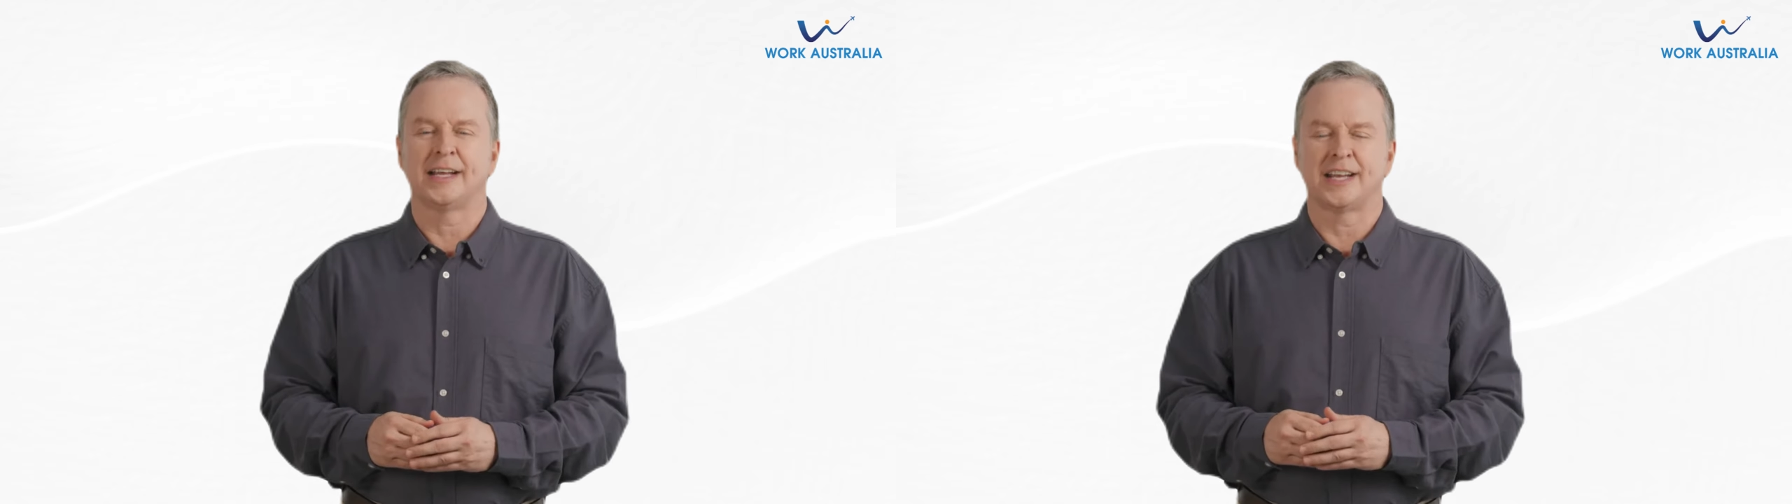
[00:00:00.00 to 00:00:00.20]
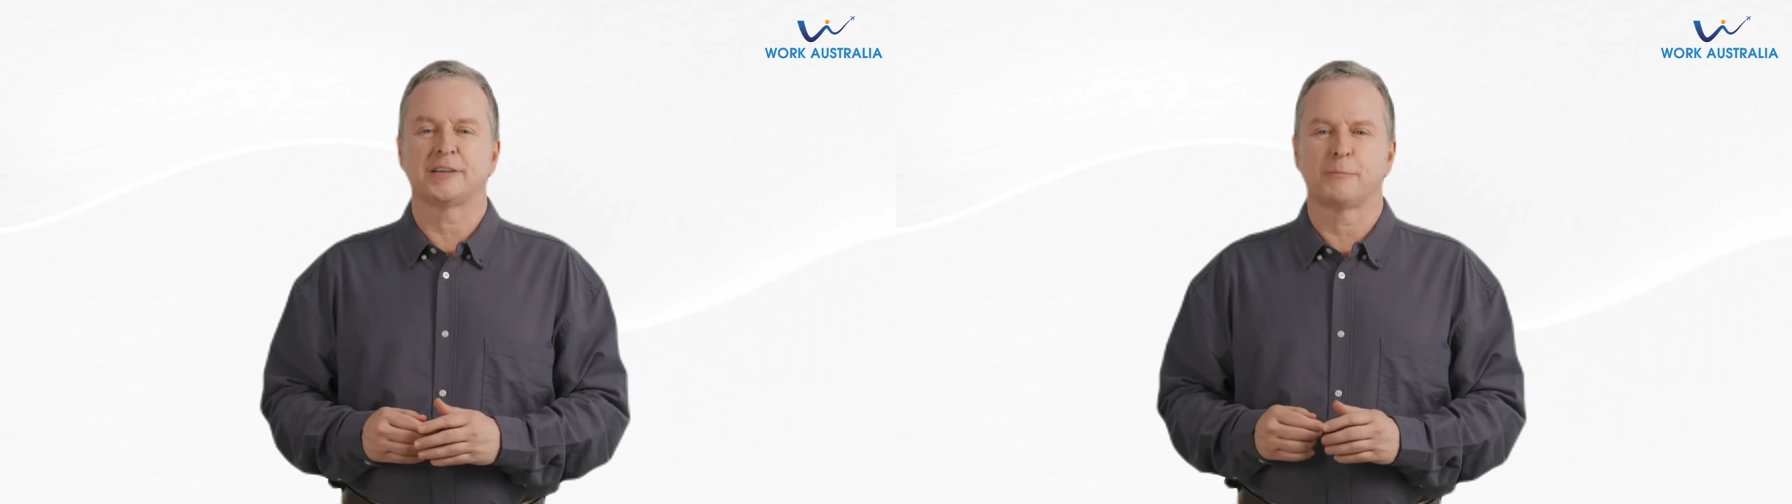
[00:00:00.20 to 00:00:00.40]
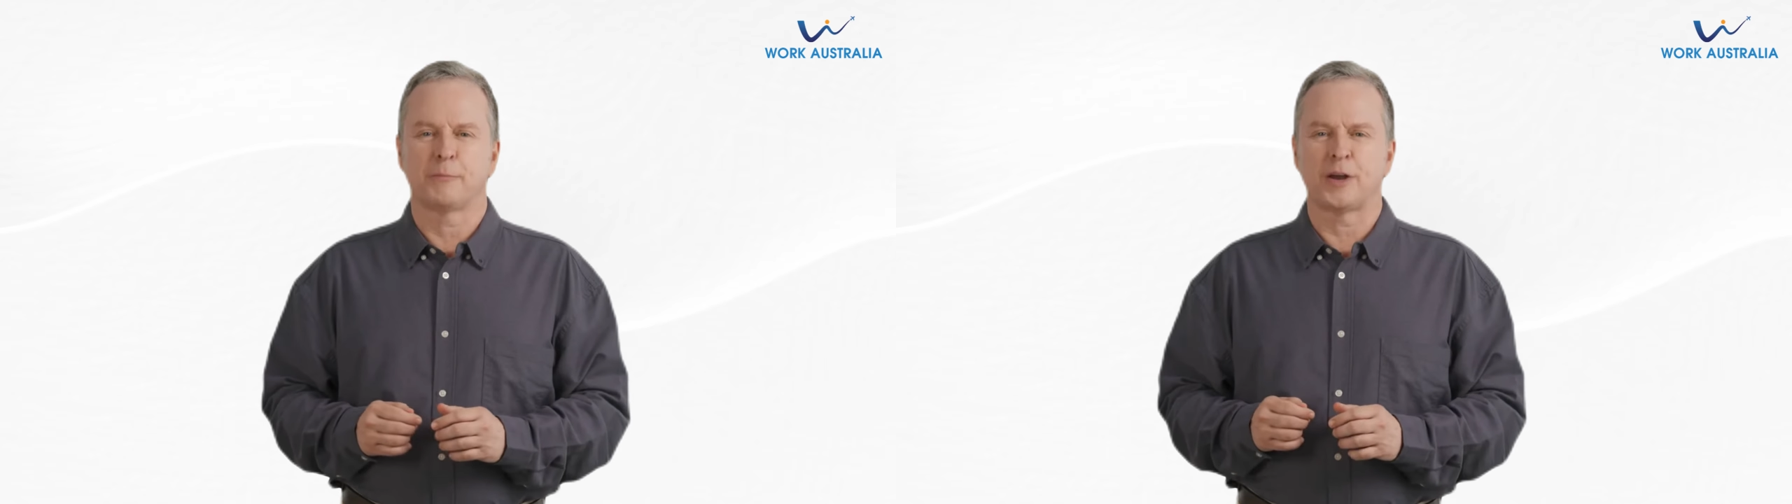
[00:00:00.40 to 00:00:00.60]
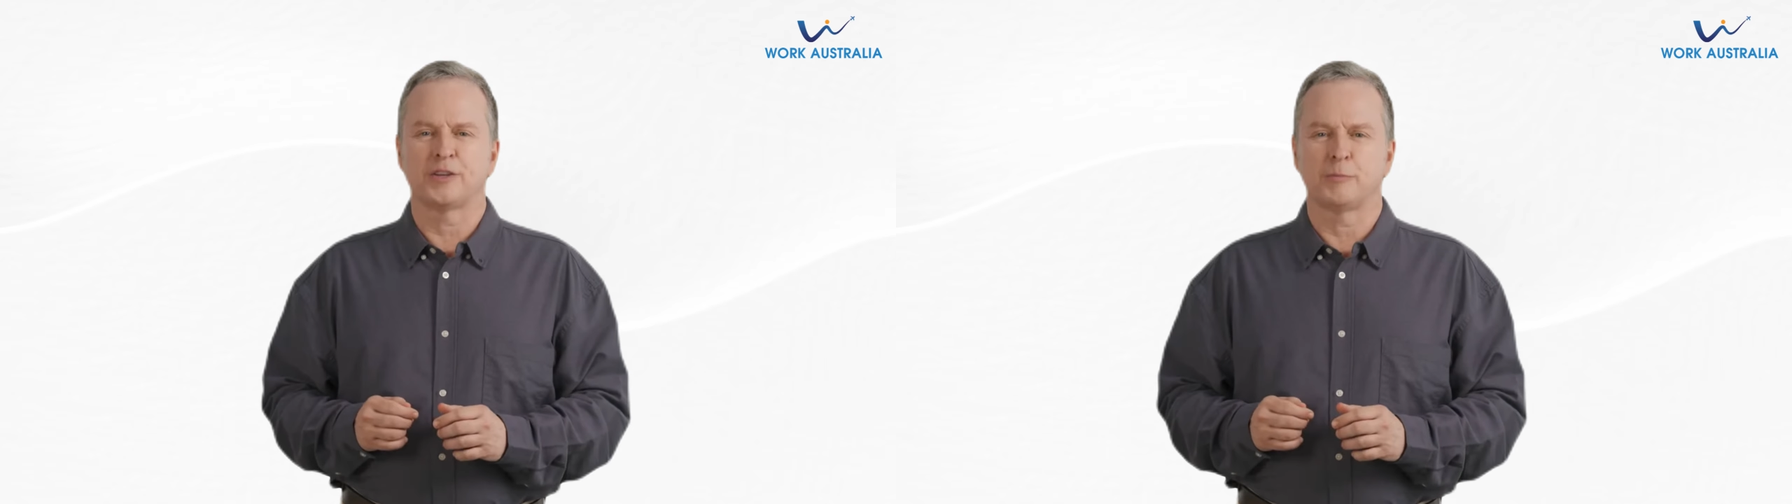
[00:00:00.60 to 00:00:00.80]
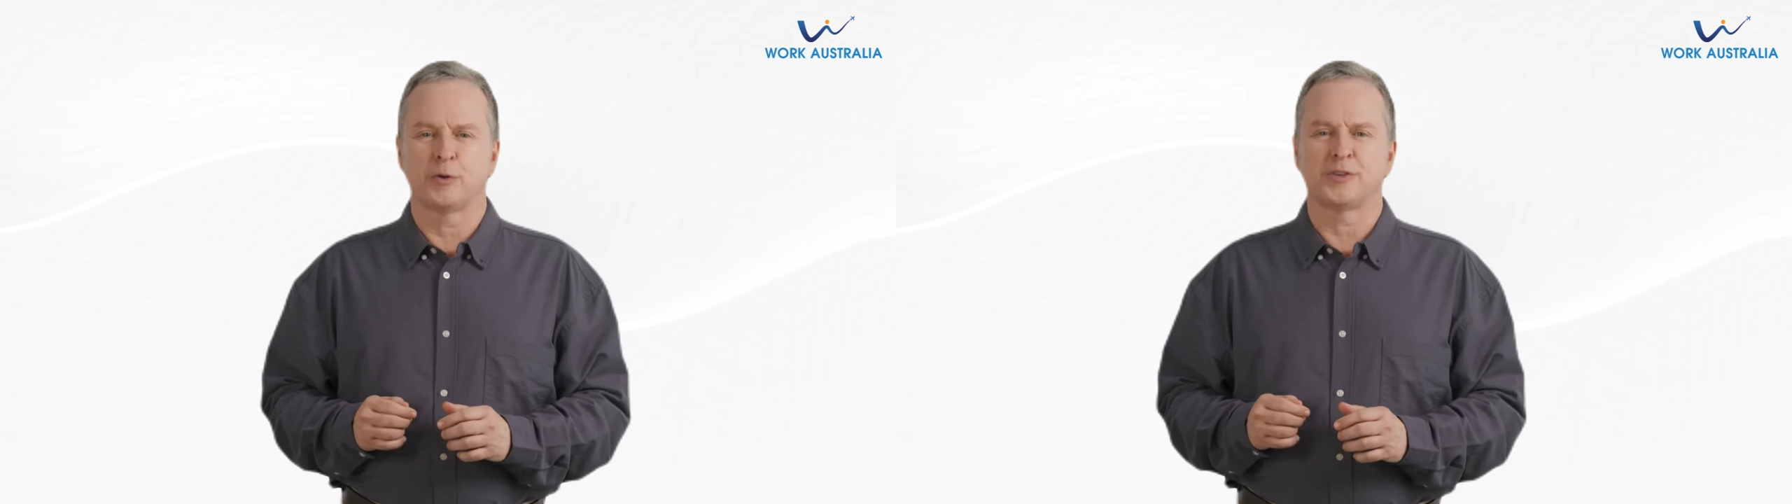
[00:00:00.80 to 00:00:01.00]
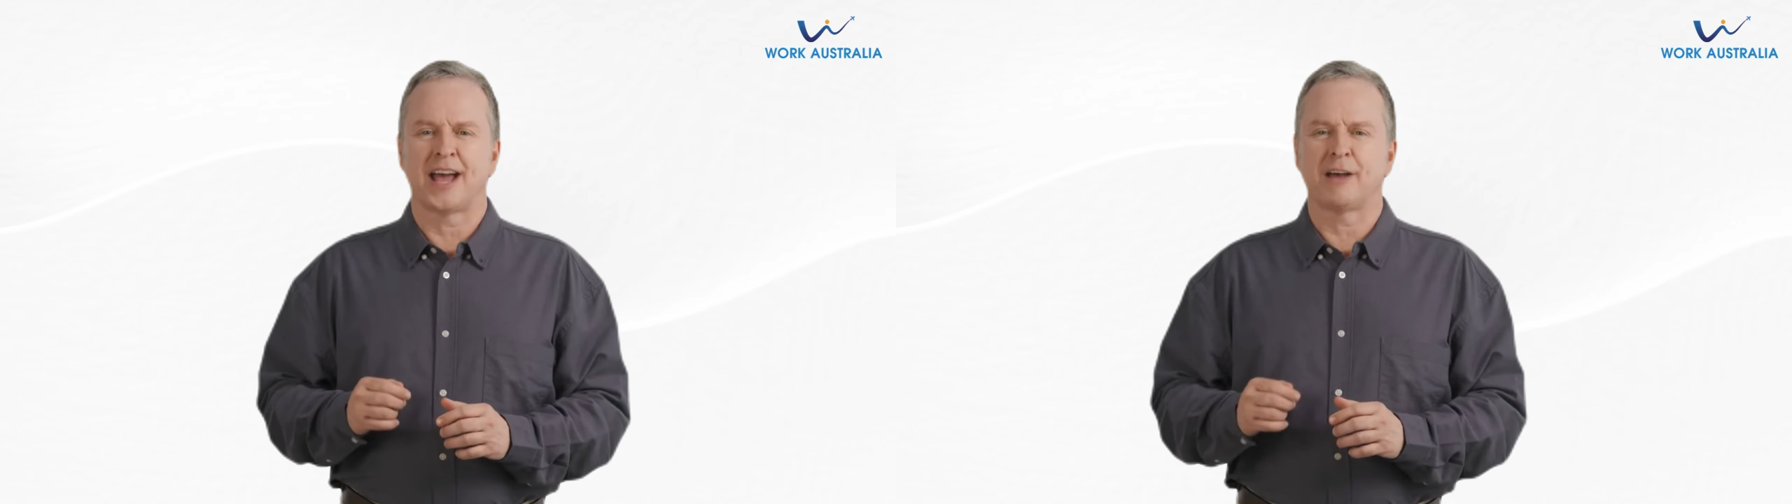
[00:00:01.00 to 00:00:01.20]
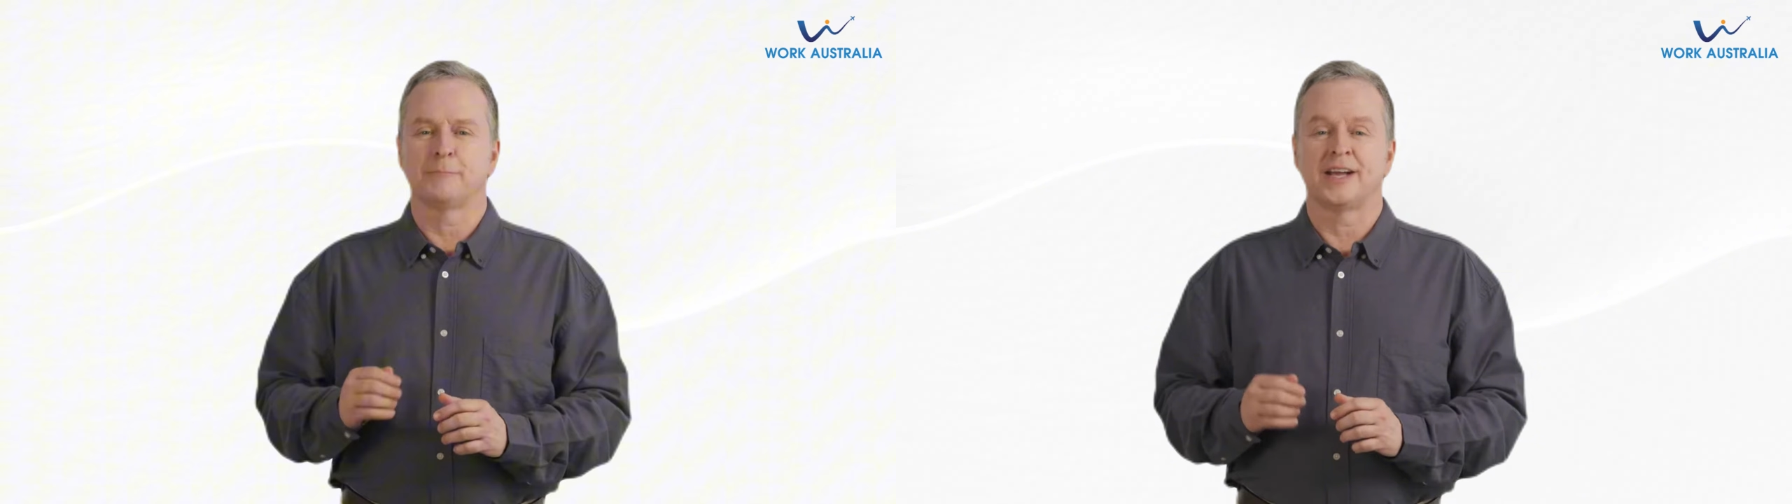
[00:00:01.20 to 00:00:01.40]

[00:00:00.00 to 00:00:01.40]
it's impossible to have